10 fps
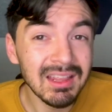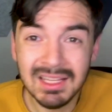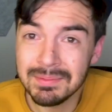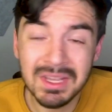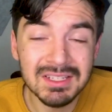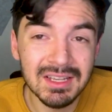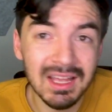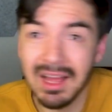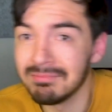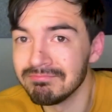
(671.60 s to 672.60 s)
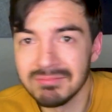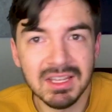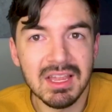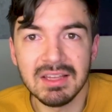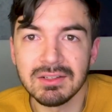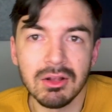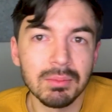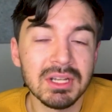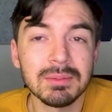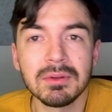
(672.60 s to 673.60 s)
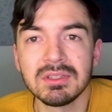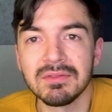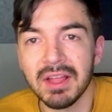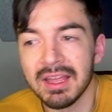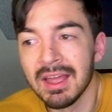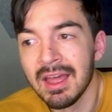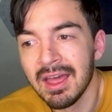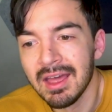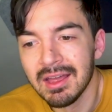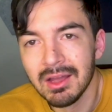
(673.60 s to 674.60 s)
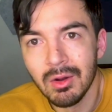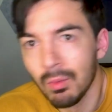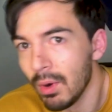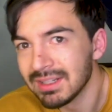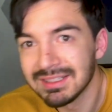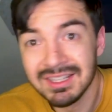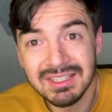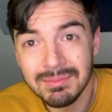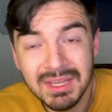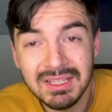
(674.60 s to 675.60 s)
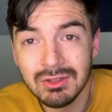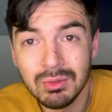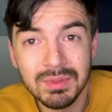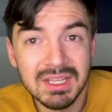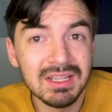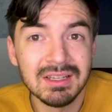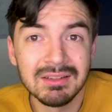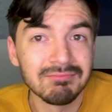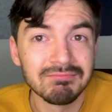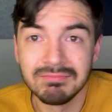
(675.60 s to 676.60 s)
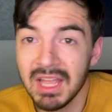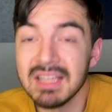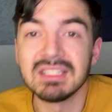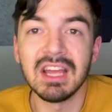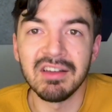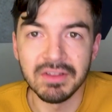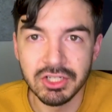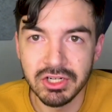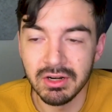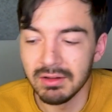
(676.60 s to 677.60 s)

And that's because, again, I think he has solid principles of like, what does it mean to be a staff engineer?